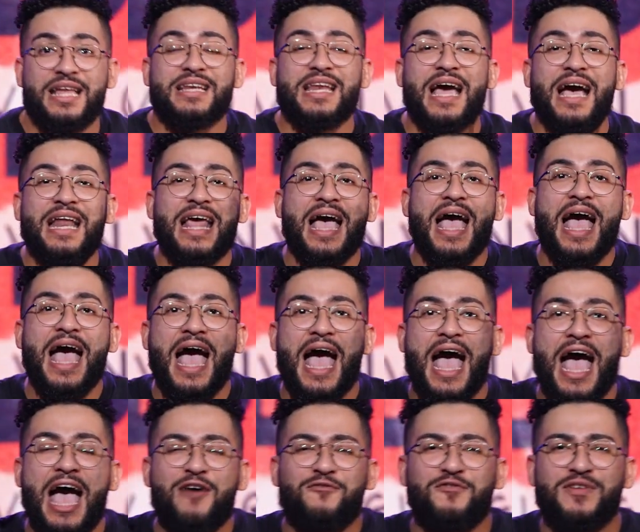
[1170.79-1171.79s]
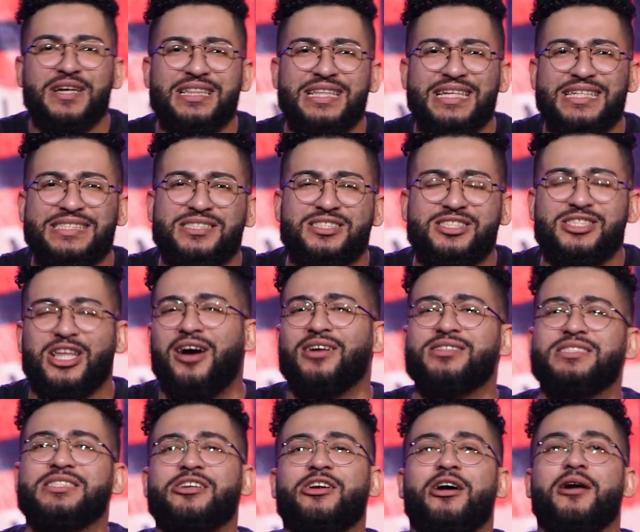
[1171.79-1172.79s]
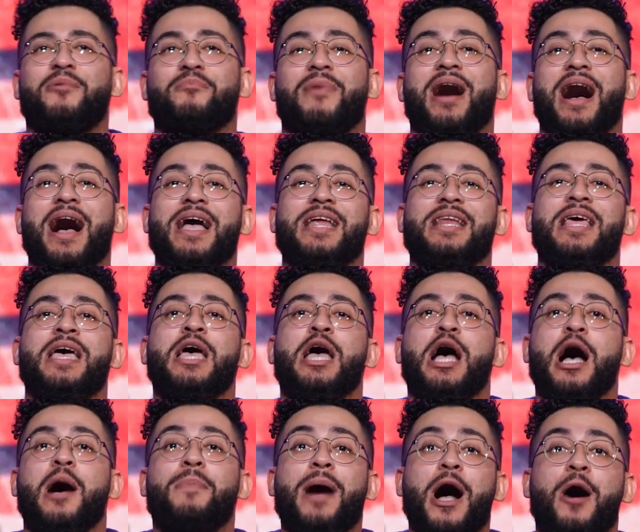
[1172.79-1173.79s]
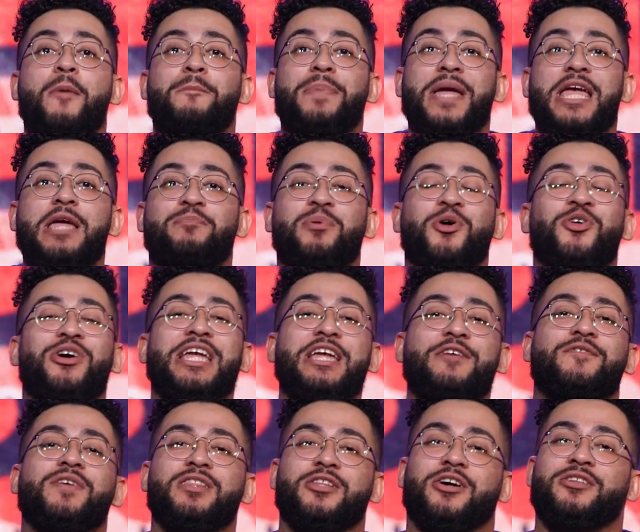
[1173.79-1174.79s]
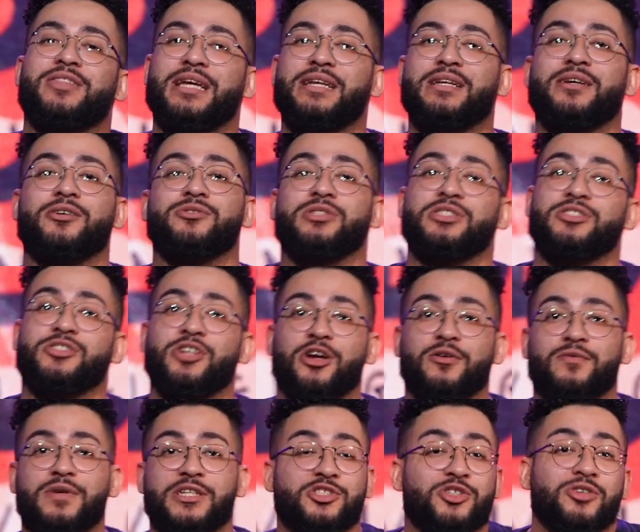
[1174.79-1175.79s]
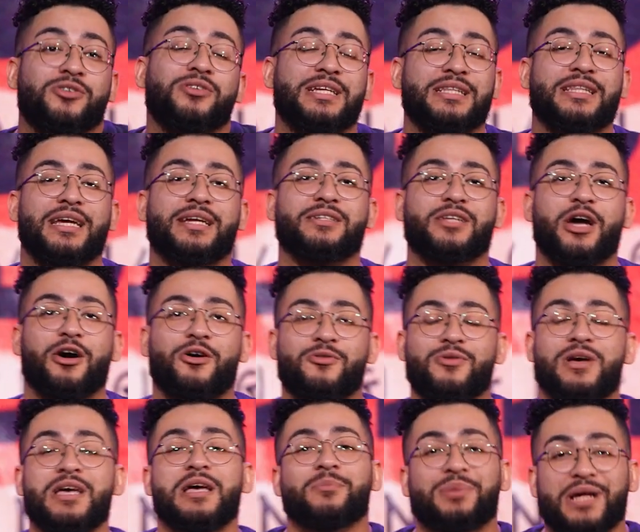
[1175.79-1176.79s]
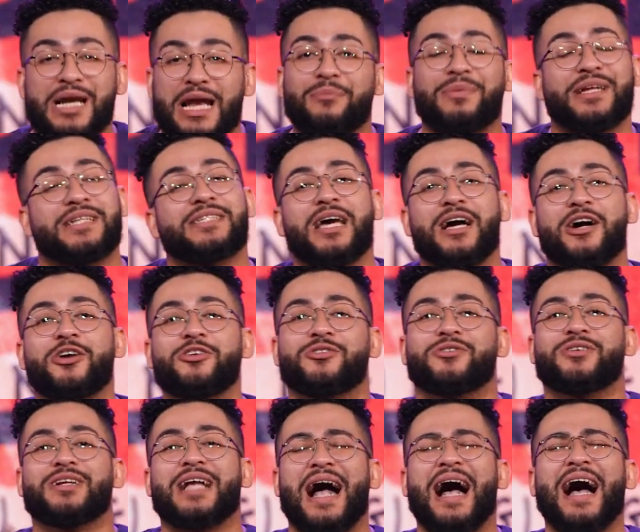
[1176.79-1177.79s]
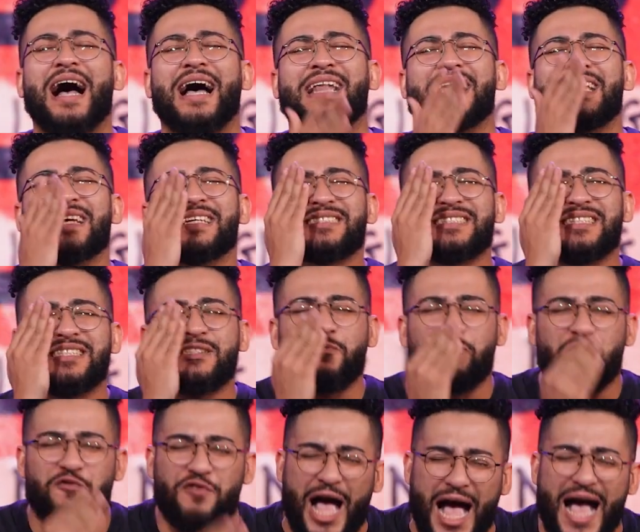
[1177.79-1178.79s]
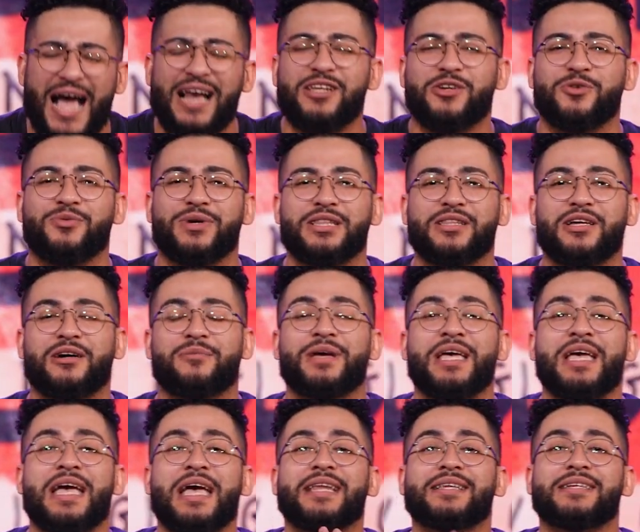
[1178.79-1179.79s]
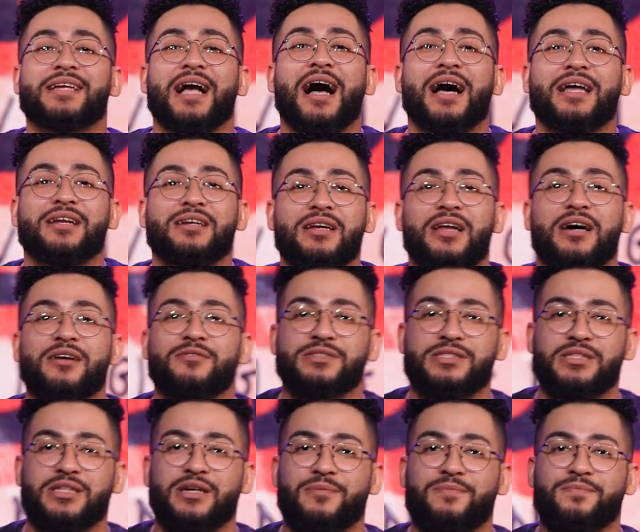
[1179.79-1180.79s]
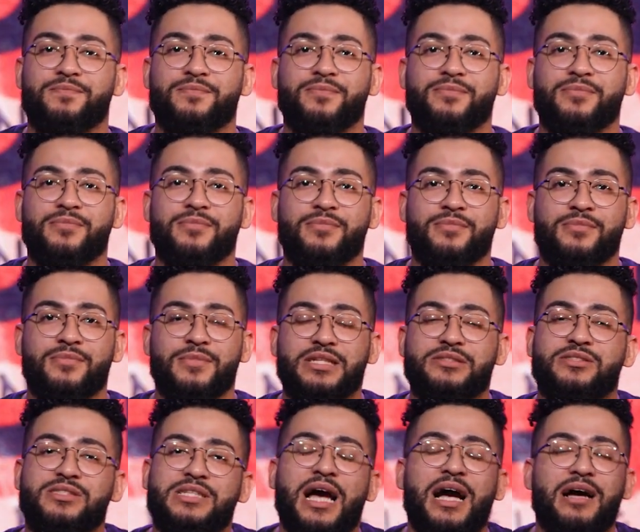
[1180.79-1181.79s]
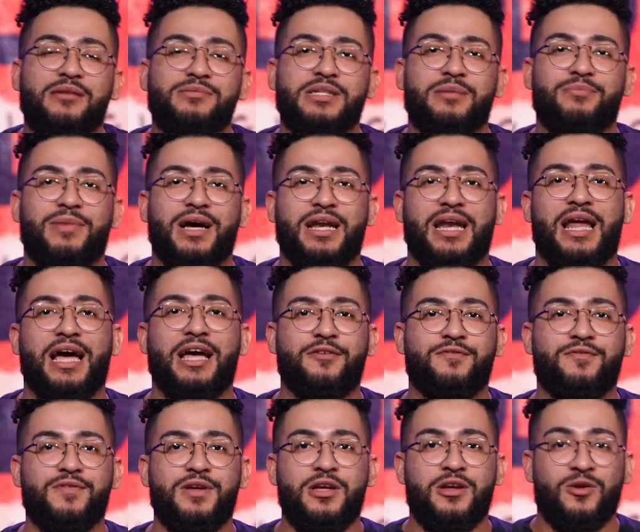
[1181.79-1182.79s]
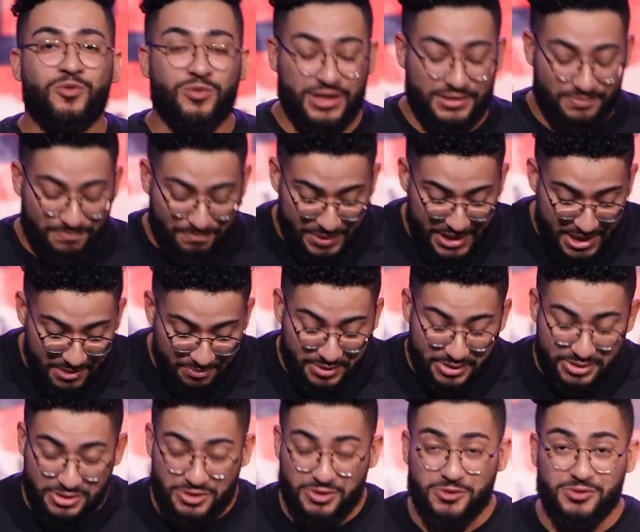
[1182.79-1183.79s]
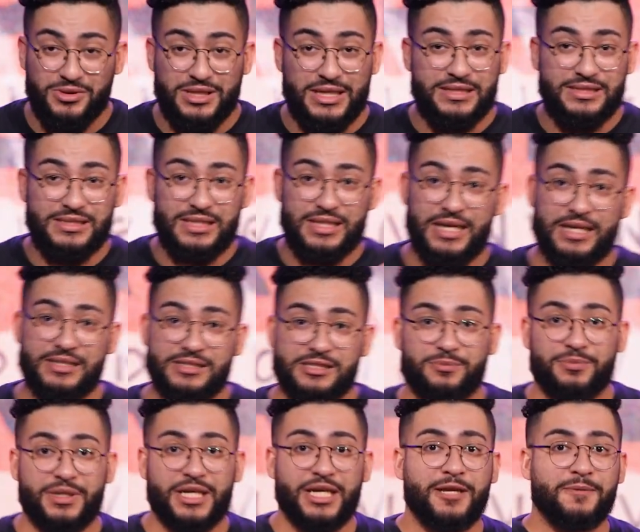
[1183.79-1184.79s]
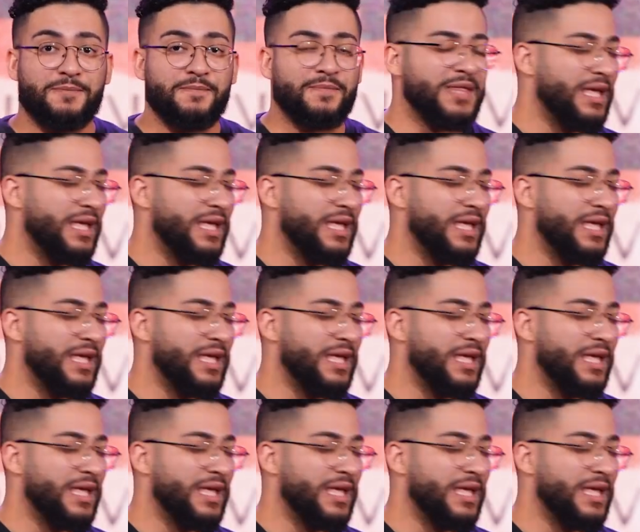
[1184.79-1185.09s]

not having these thoughts in our mind about people even though they don't deserve it. Truly they don't. But let me tell you, God sees value in them and God loves them. There's times in my life where people do things against me,